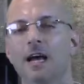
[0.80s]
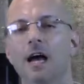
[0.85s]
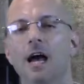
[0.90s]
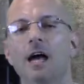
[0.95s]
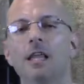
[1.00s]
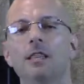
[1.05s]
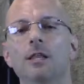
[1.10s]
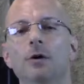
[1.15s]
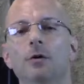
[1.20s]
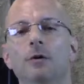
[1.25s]

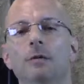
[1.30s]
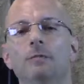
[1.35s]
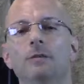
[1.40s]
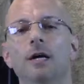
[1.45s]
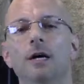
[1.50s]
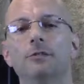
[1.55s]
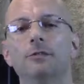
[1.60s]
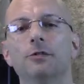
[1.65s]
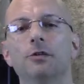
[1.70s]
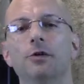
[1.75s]
Hello, I'm
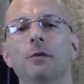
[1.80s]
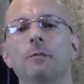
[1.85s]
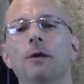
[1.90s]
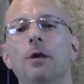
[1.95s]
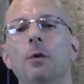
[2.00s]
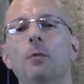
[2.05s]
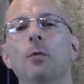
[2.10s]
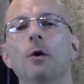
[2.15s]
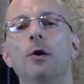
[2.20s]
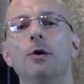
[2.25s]
Dr. Herman
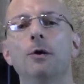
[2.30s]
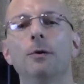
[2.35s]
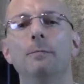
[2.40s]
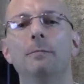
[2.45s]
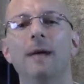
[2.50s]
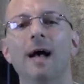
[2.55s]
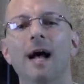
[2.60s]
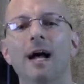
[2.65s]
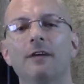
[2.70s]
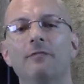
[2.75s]
and welcome
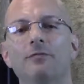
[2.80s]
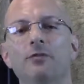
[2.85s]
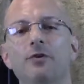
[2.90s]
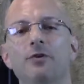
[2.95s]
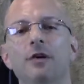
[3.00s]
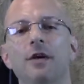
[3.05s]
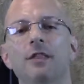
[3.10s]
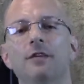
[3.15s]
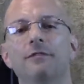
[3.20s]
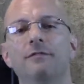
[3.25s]
back for
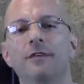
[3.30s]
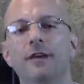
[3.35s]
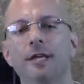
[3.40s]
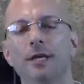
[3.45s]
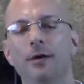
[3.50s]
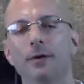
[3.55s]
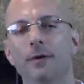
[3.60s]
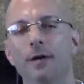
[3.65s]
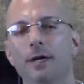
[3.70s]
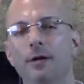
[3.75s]
another
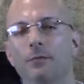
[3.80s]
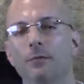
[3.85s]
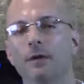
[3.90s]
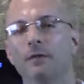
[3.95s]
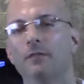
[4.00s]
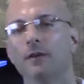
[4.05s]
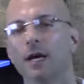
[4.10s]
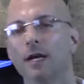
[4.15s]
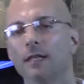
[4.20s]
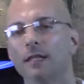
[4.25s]
video here. And
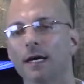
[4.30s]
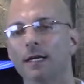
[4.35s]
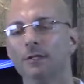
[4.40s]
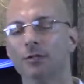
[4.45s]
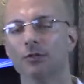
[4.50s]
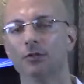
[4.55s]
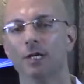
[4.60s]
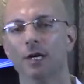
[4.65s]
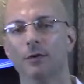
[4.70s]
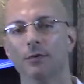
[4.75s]
we've got a lot to
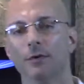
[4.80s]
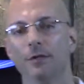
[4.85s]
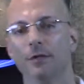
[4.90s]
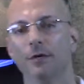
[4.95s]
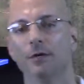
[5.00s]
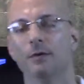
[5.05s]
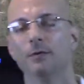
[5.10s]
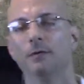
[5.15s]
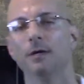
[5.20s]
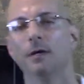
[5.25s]
share with
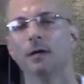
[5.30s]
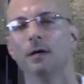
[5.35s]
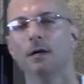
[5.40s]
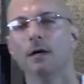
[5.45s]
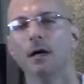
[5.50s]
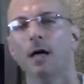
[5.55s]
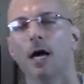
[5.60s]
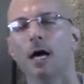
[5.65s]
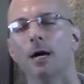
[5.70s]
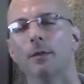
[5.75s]
you.
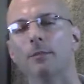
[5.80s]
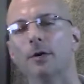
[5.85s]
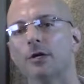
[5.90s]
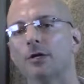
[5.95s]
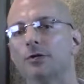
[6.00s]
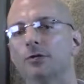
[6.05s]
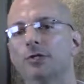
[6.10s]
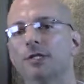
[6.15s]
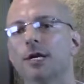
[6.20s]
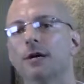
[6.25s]
And I'm going to
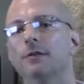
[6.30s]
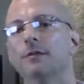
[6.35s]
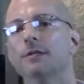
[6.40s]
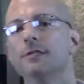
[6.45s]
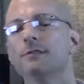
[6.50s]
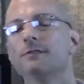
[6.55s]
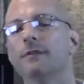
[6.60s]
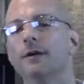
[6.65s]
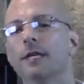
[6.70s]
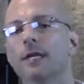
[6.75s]
share
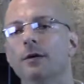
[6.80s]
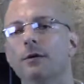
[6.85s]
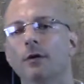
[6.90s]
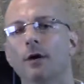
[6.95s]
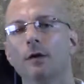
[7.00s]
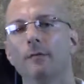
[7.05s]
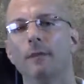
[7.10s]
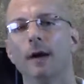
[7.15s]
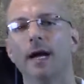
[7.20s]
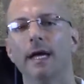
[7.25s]
this video
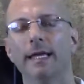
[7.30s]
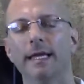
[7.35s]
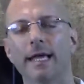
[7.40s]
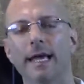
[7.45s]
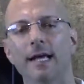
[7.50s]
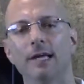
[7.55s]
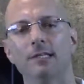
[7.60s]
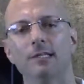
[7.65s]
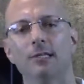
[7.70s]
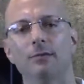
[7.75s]
on my
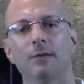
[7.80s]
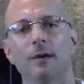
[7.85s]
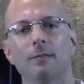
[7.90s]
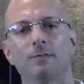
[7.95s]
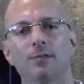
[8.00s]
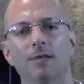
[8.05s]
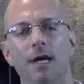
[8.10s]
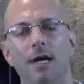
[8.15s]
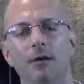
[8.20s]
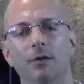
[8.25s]
cancer
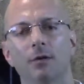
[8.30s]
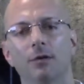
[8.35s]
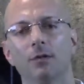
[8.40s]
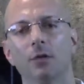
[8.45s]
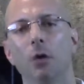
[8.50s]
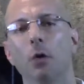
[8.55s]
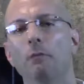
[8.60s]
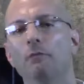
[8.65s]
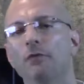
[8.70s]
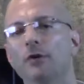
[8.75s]
website called
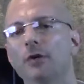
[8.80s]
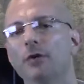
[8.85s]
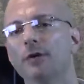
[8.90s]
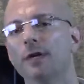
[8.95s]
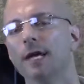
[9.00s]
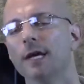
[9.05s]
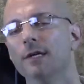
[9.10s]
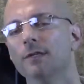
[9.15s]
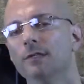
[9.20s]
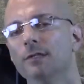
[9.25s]
Hope for Your
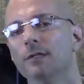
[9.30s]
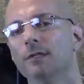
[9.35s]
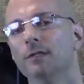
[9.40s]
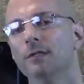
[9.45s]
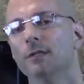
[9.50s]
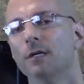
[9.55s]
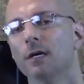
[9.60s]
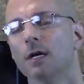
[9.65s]
Cancer.